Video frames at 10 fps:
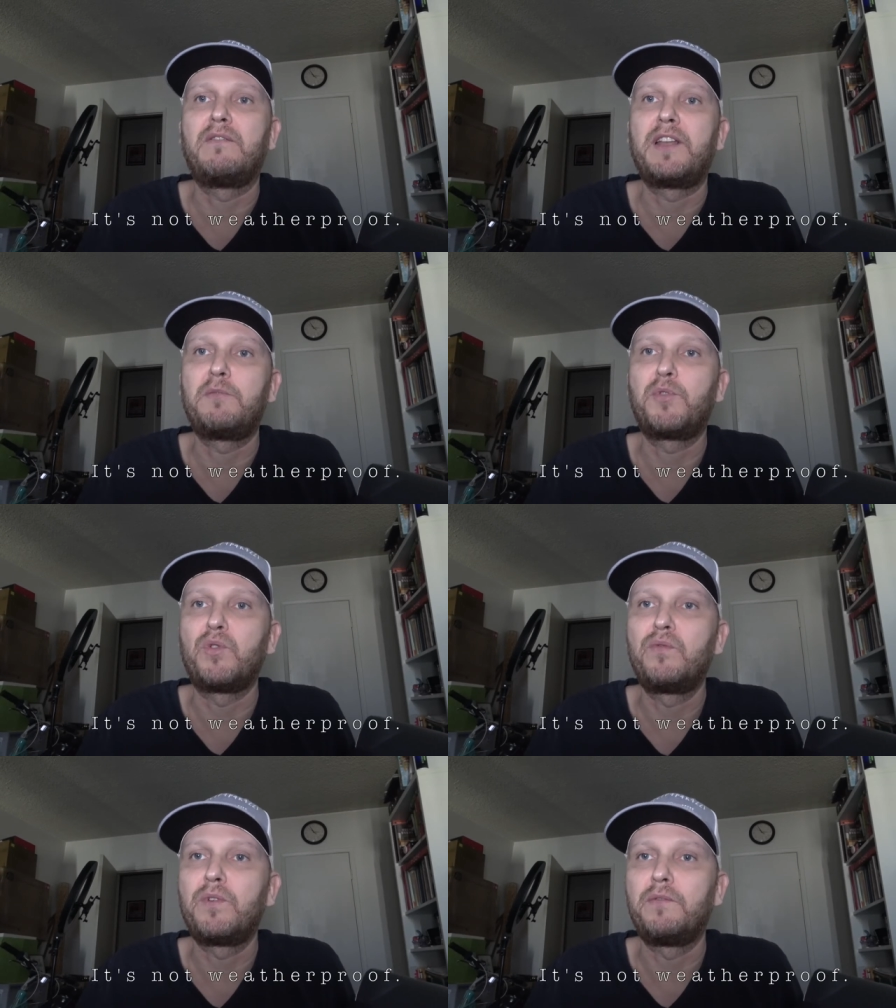
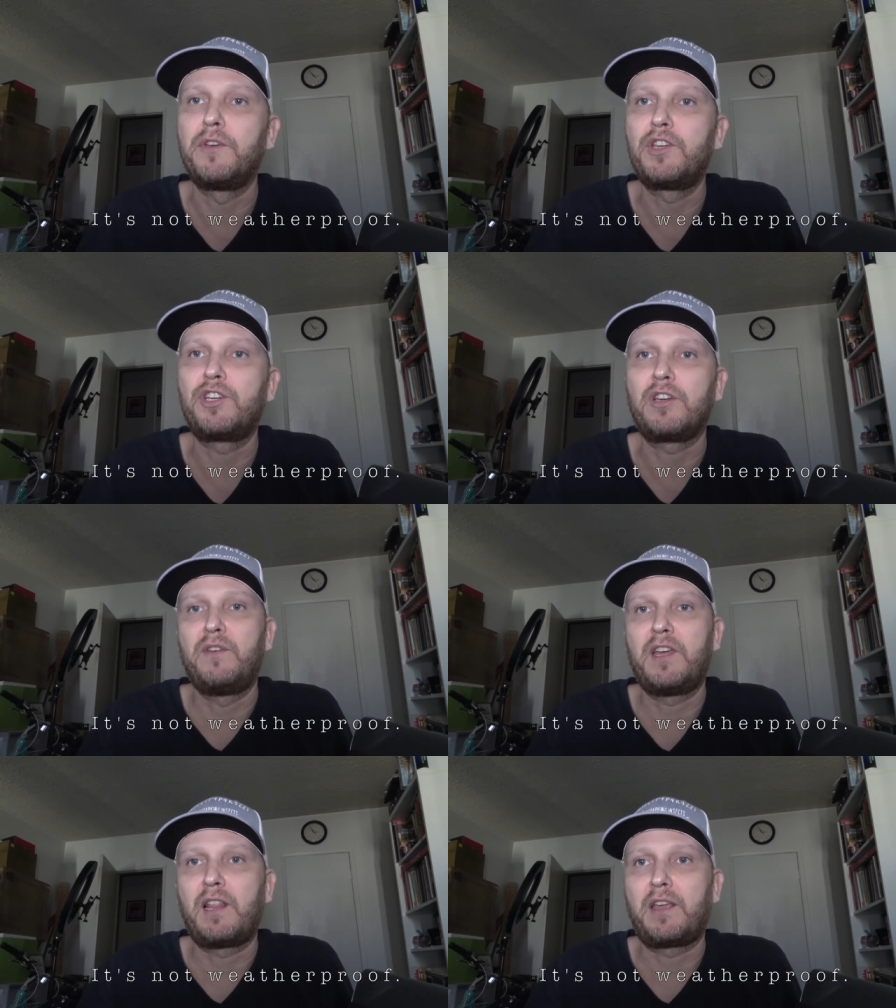weatherproof, which
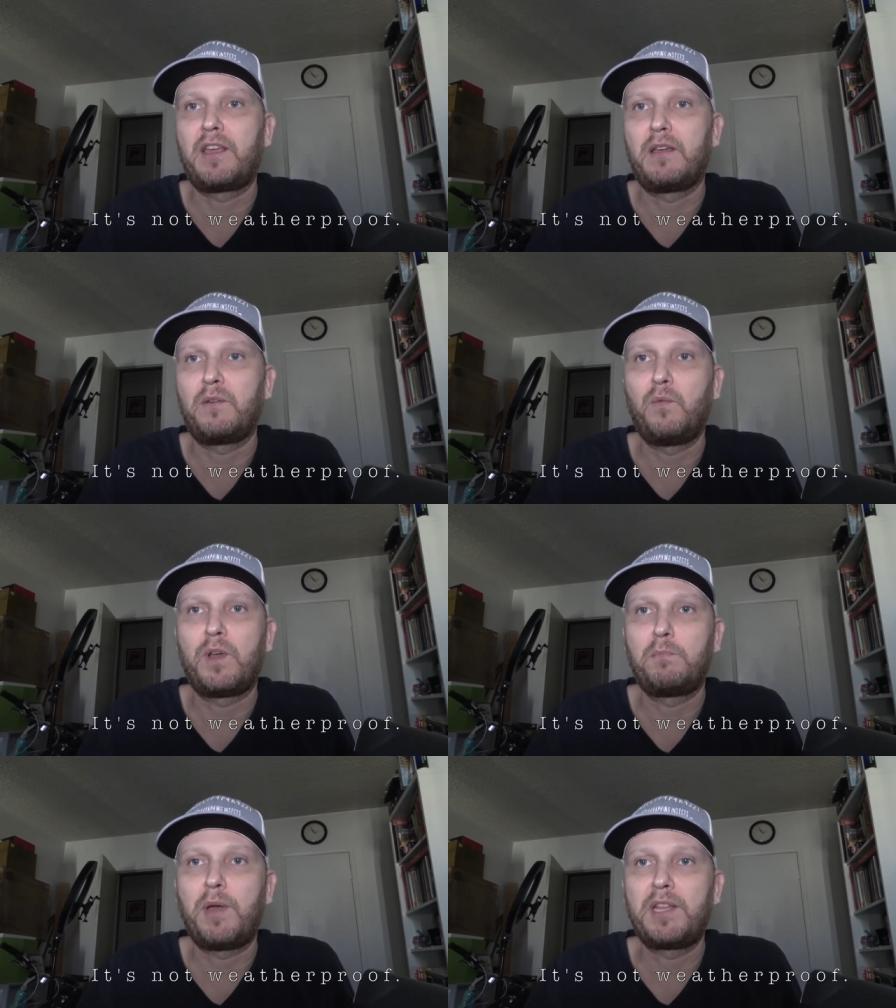we had like a
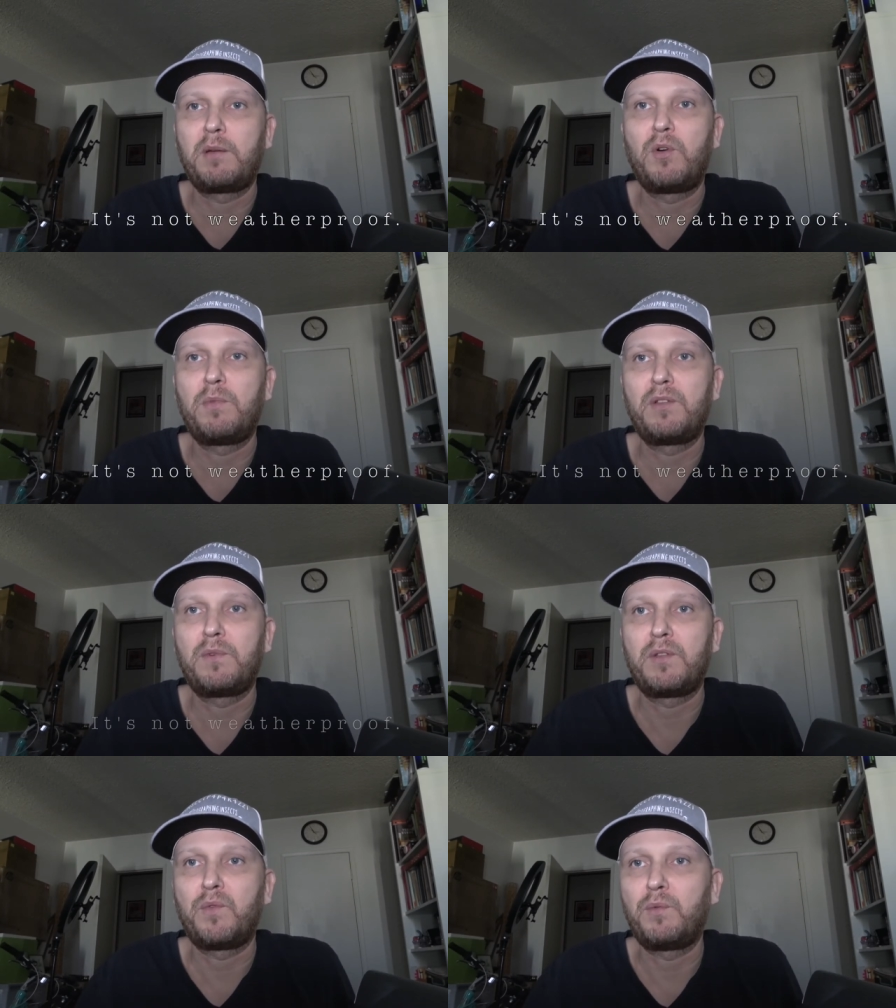one panic moment
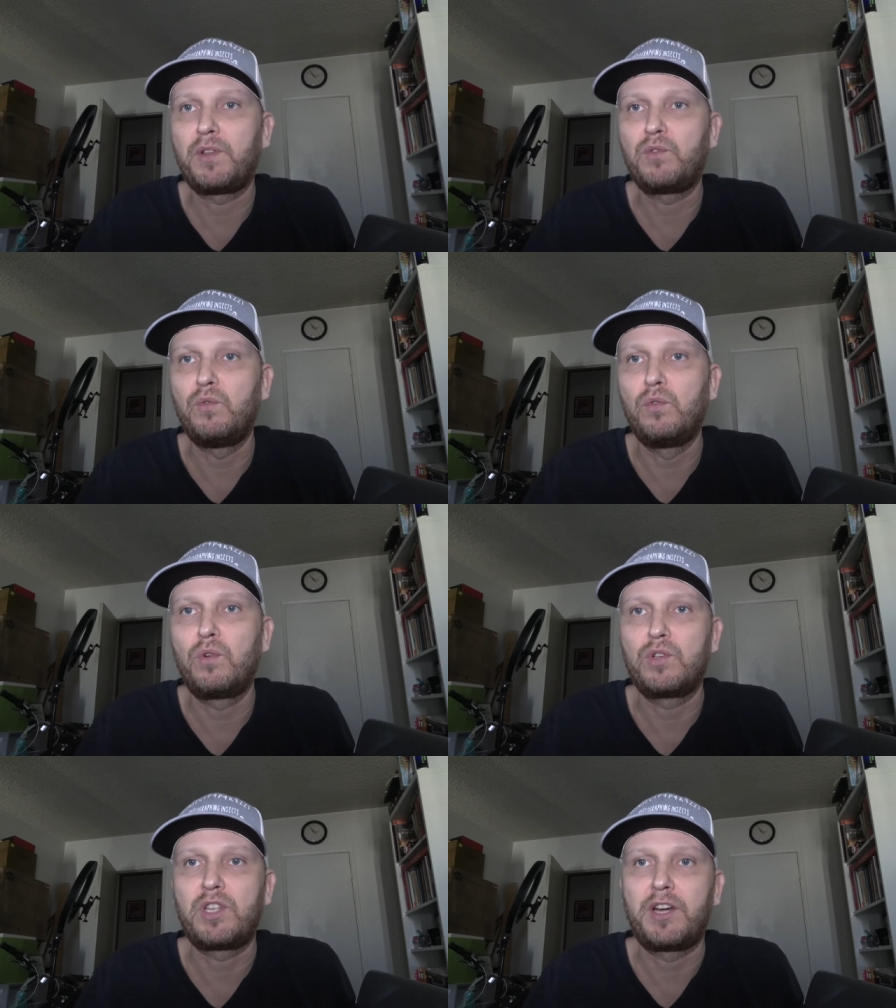when we went to
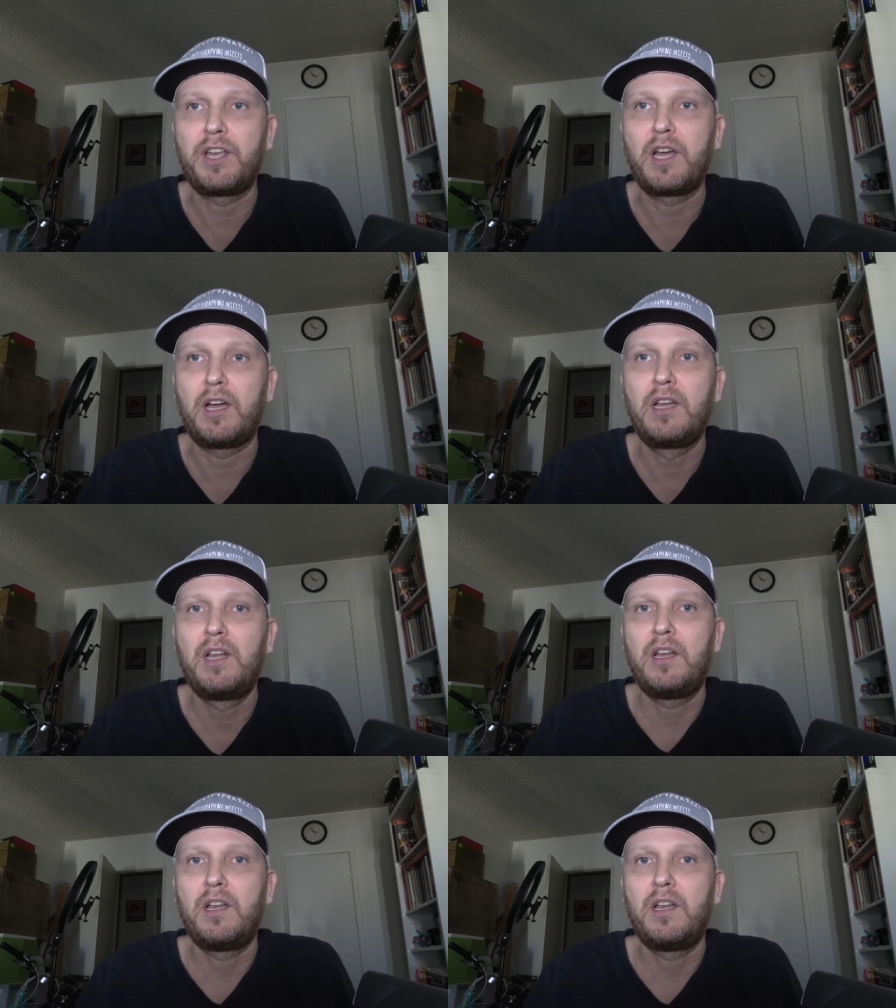Costa Rica